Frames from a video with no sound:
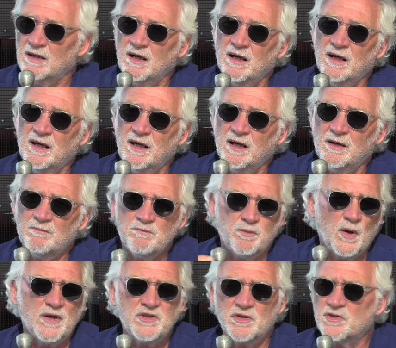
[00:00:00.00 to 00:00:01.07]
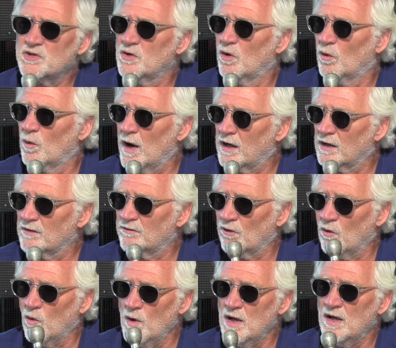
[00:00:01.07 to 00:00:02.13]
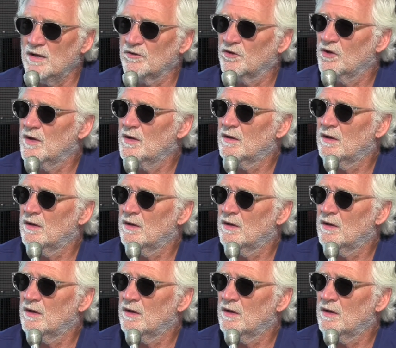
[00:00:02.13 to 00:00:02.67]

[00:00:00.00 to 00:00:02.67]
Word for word: uh, breaks the school record for wins,